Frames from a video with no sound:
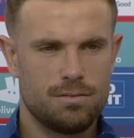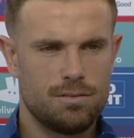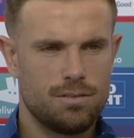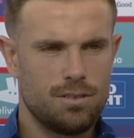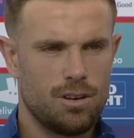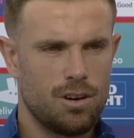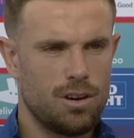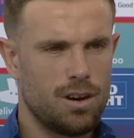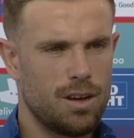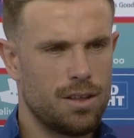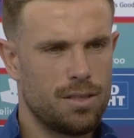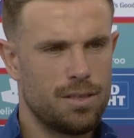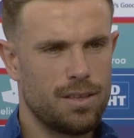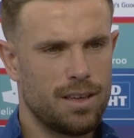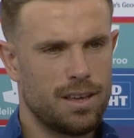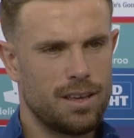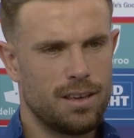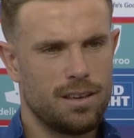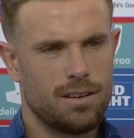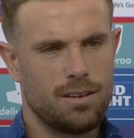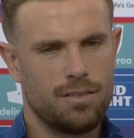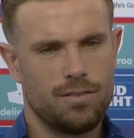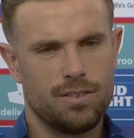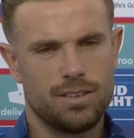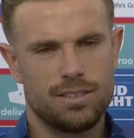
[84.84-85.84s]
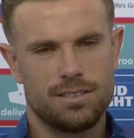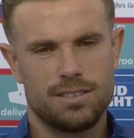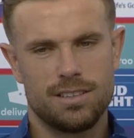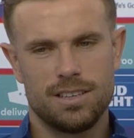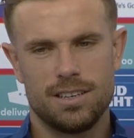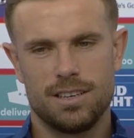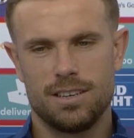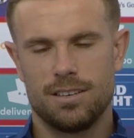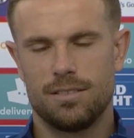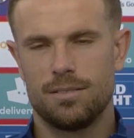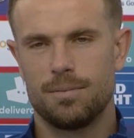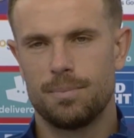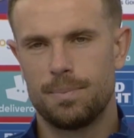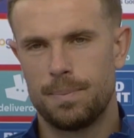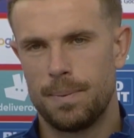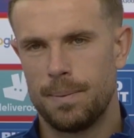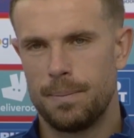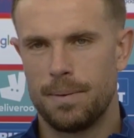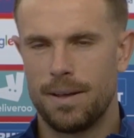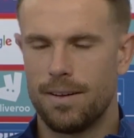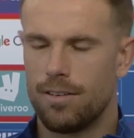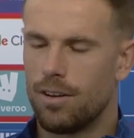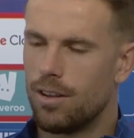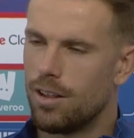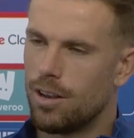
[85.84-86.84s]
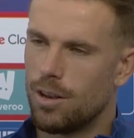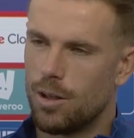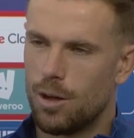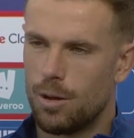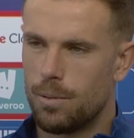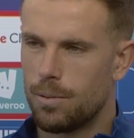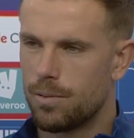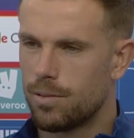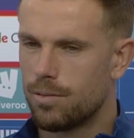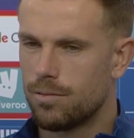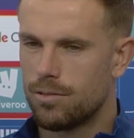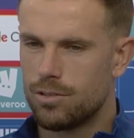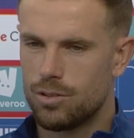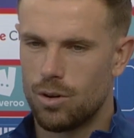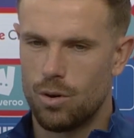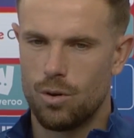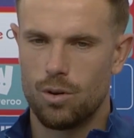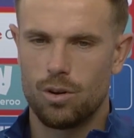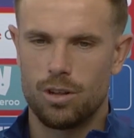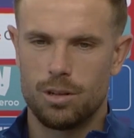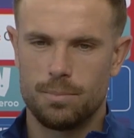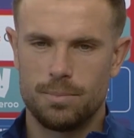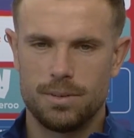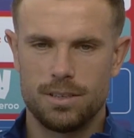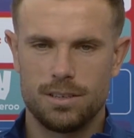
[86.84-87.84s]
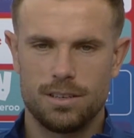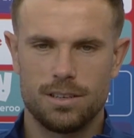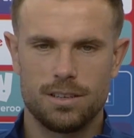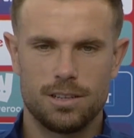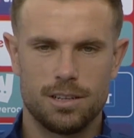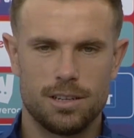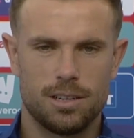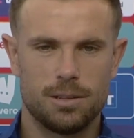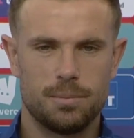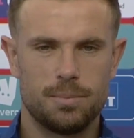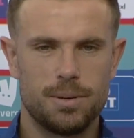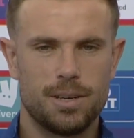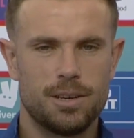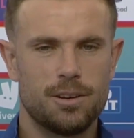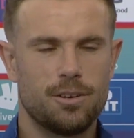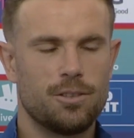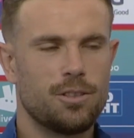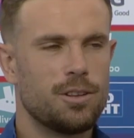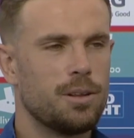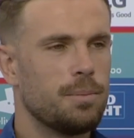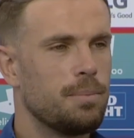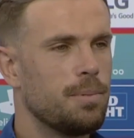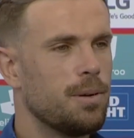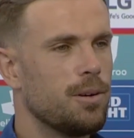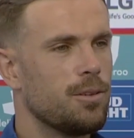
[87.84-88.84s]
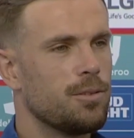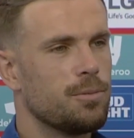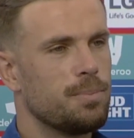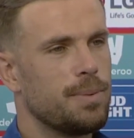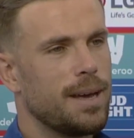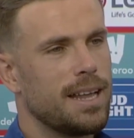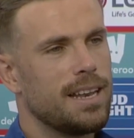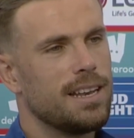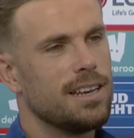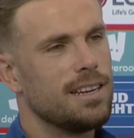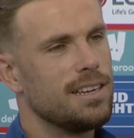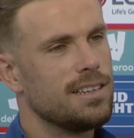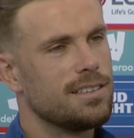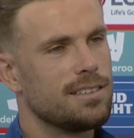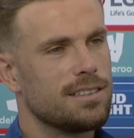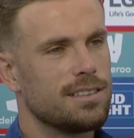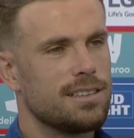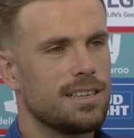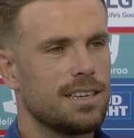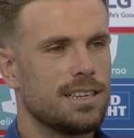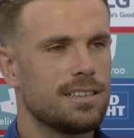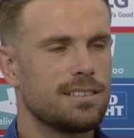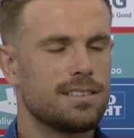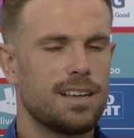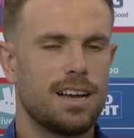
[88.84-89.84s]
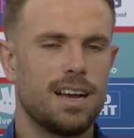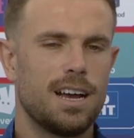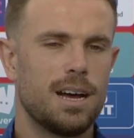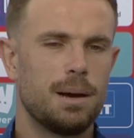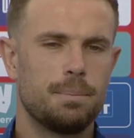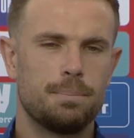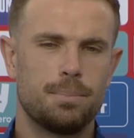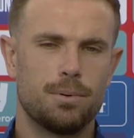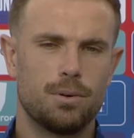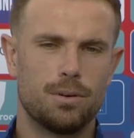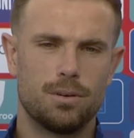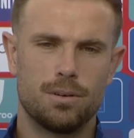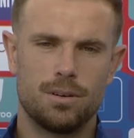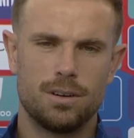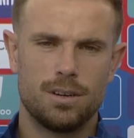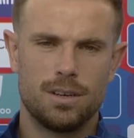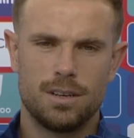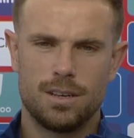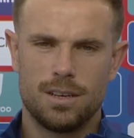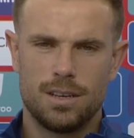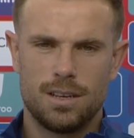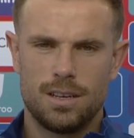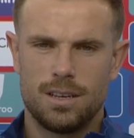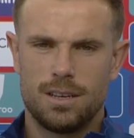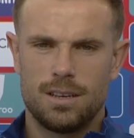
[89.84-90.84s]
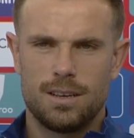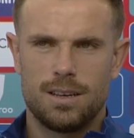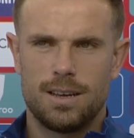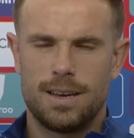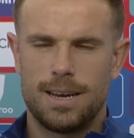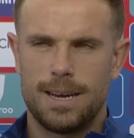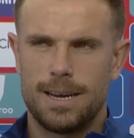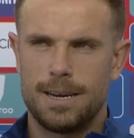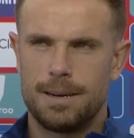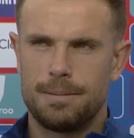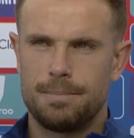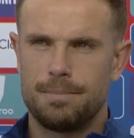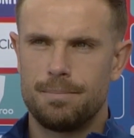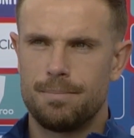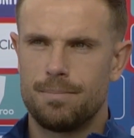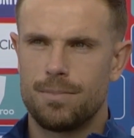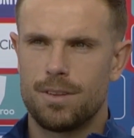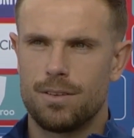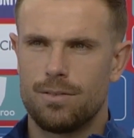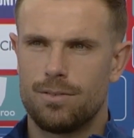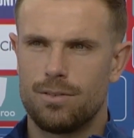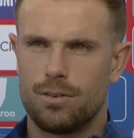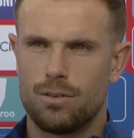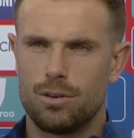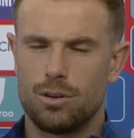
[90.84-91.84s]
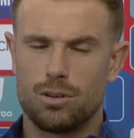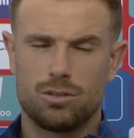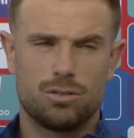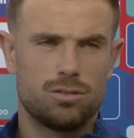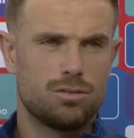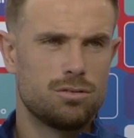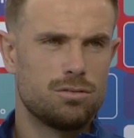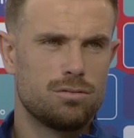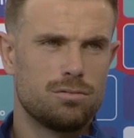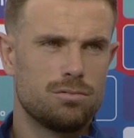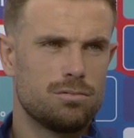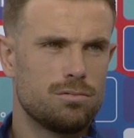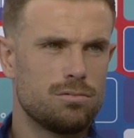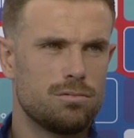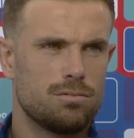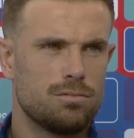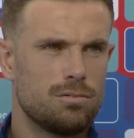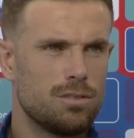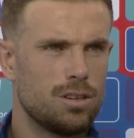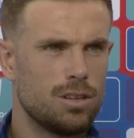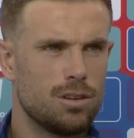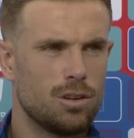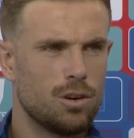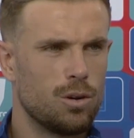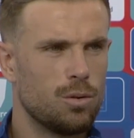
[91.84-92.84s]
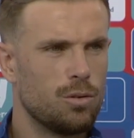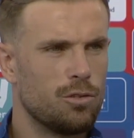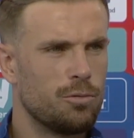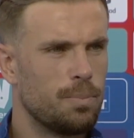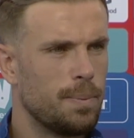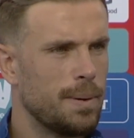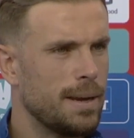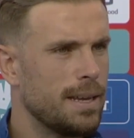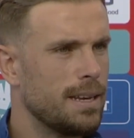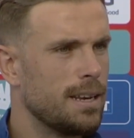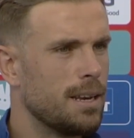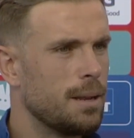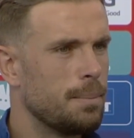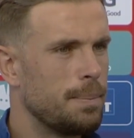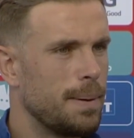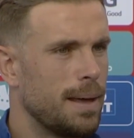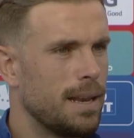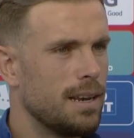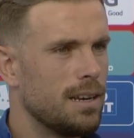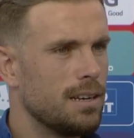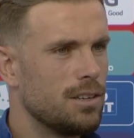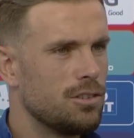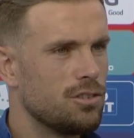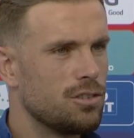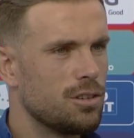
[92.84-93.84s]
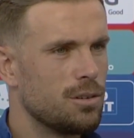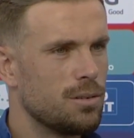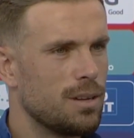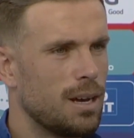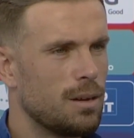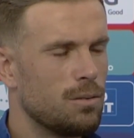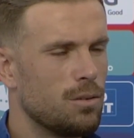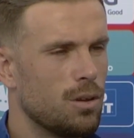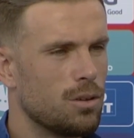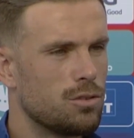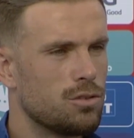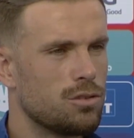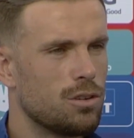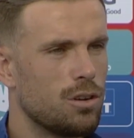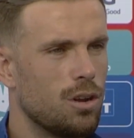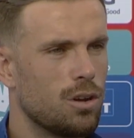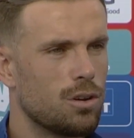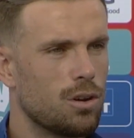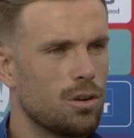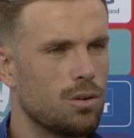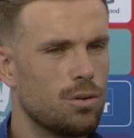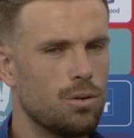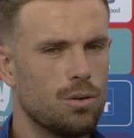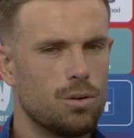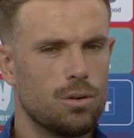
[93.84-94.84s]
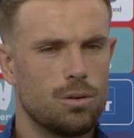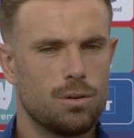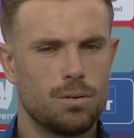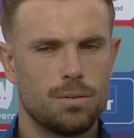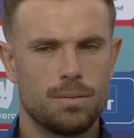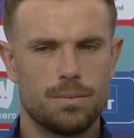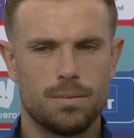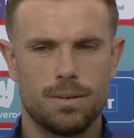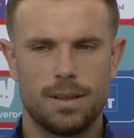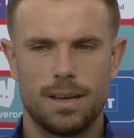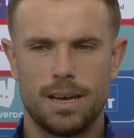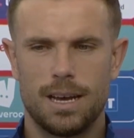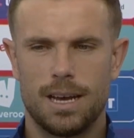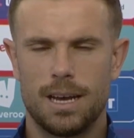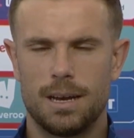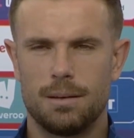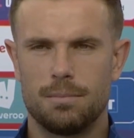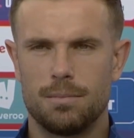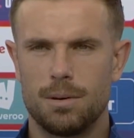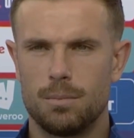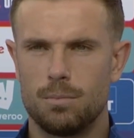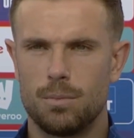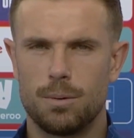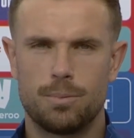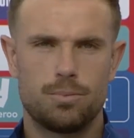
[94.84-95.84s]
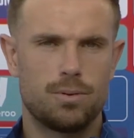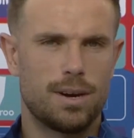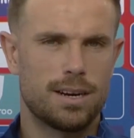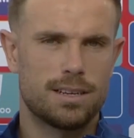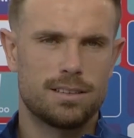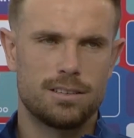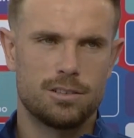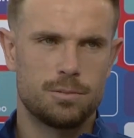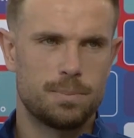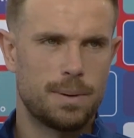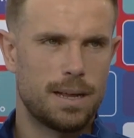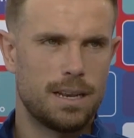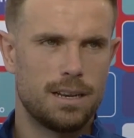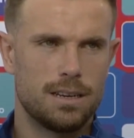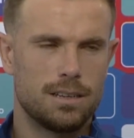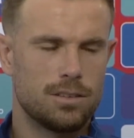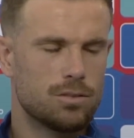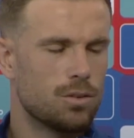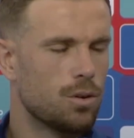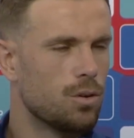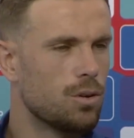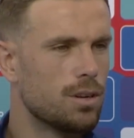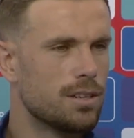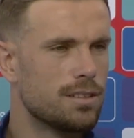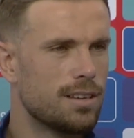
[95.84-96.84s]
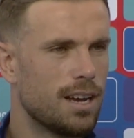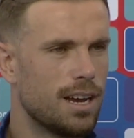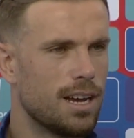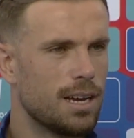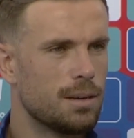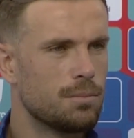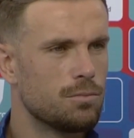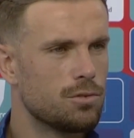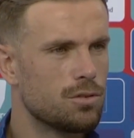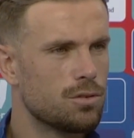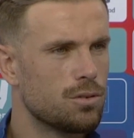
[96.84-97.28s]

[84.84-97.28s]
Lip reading: No, I think obviously a lot of talk will be on penalties and things like that. But for us, you know, we've been in a penalty shootout not so long ago, and we practice penalties all the time.